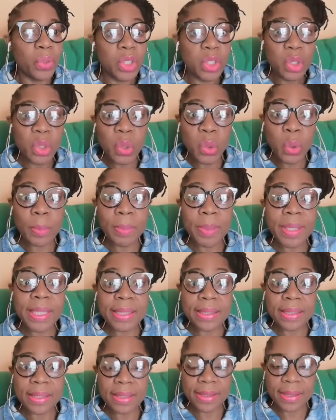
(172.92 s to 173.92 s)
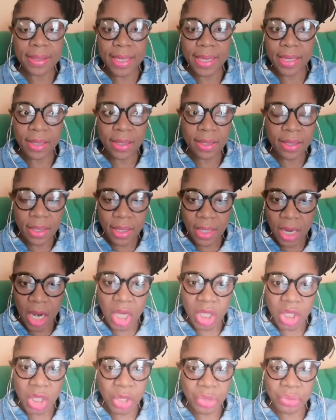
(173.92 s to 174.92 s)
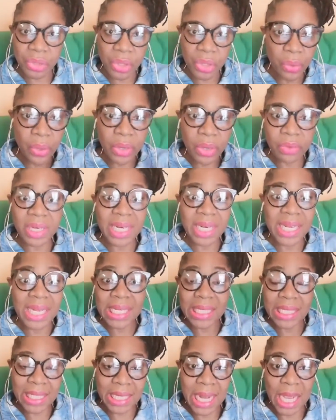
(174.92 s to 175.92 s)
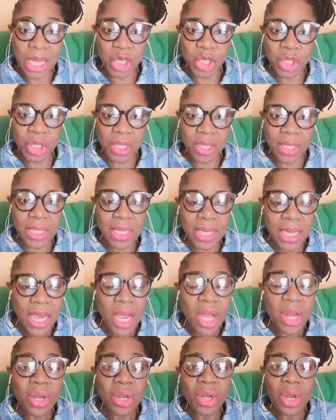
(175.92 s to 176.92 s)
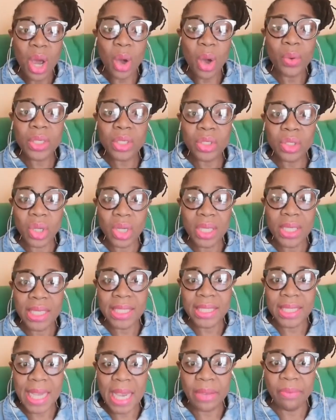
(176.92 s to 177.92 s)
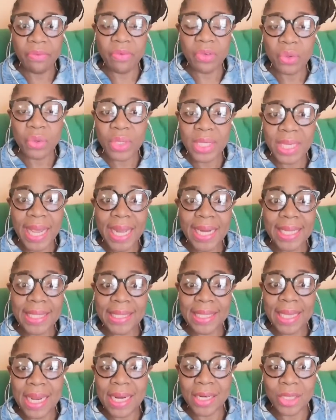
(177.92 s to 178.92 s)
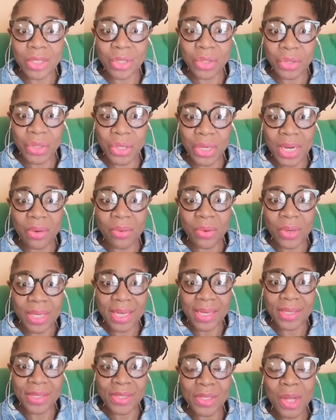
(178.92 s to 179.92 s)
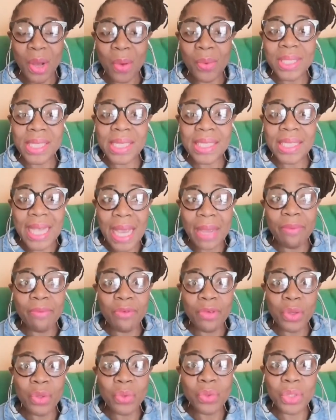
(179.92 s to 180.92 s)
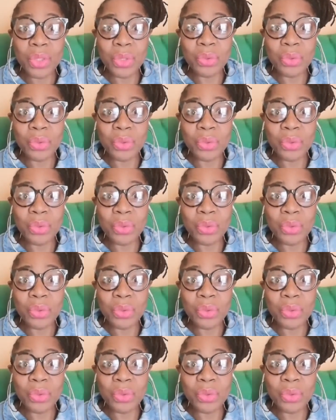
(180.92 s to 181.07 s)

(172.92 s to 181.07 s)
do business in the country or even internationally, now is not the time for you to get silent on your audience. Now is the time for you to